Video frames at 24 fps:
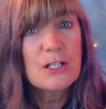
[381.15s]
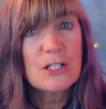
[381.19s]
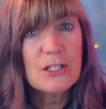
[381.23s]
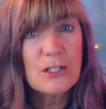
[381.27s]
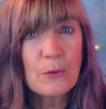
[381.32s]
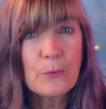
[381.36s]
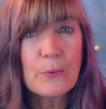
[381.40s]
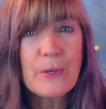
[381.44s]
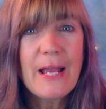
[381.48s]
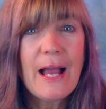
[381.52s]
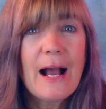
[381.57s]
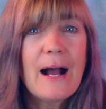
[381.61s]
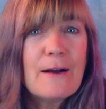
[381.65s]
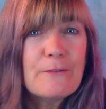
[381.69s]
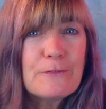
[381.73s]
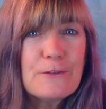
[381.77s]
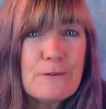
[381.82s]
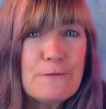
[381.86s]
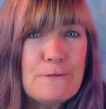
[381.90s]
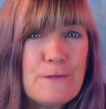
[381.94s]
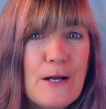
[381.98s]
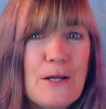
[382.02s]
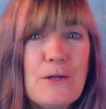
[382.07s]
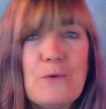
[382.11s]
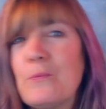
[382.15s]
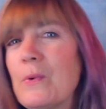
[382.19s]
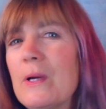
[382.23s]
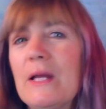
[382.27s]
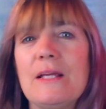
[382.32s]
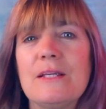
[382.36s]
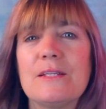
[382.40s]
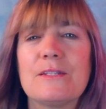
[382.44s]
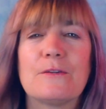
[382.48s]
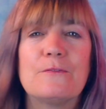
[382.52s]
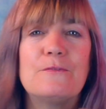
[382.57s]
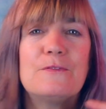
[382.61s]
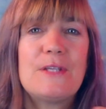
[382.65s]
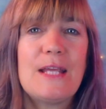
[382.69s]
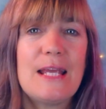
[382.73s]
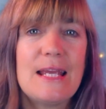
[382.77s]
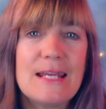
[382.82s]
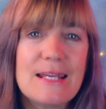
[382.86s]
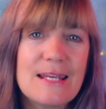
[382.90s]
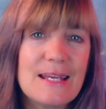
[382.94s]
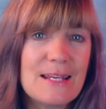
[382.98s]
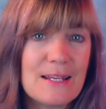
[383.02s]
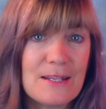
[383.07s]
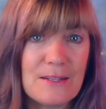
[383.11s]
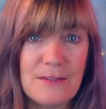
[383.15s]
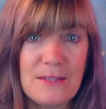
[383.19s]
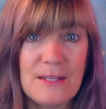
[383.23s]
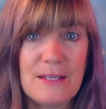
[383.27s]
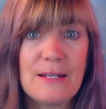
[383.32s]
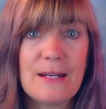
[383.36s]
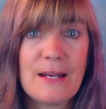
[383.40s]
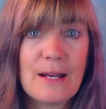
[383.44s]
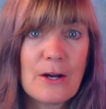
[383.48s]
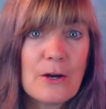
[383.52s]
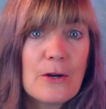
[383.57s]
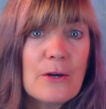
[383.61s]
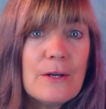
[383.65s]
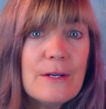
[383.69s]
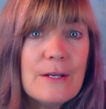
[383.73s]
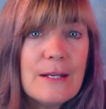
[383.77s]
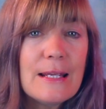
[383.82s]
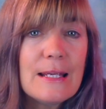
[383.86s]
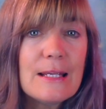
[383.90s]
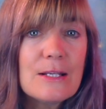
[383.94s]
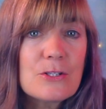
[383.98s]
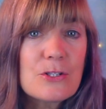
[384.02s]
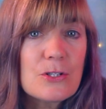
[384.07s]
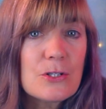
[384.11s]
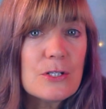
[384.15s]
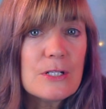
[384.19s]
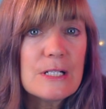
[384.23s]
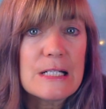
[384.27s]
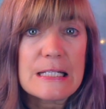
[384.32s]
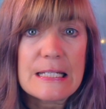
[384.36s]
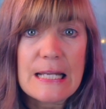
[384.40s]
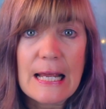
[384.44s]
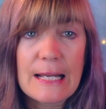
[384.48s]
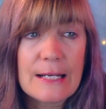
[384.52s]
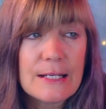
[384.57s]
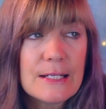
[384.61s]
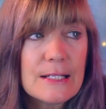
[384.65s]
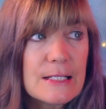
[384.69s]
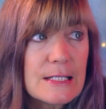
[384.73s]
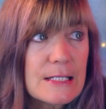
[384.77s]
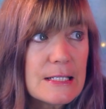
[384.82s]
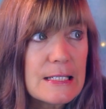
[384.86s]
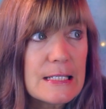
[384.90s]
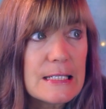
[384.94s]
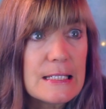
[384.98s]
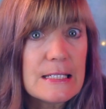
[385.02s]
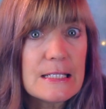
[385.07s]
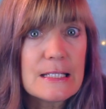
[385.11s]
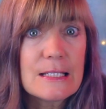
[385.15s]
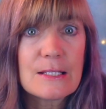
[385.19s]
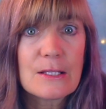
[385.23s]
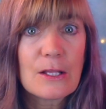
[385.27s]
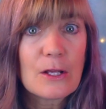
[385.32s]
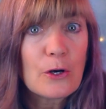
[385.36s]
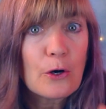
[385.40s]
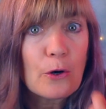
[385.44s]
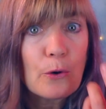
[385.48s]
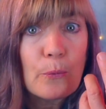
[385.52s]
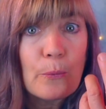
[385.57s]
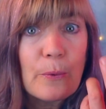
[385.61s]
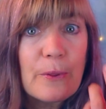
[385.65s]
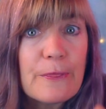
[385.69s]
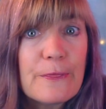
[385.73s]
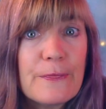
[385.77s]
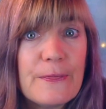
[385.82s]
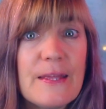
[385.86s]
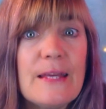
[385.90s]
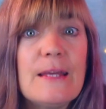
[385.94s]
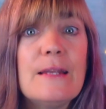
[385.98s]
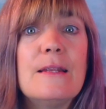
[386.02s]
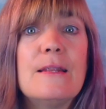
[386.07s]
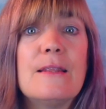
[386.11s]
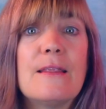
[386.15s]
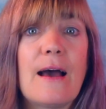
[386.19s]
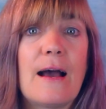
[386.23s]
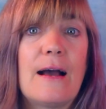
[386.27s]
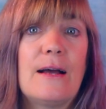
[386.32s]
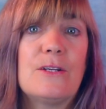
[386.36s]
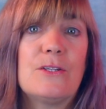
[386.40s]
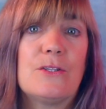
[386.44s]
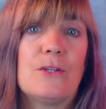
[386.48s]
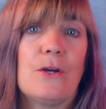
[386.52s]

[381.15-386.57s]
So we have to find ways of taking the inherent nature and tendencies that are within that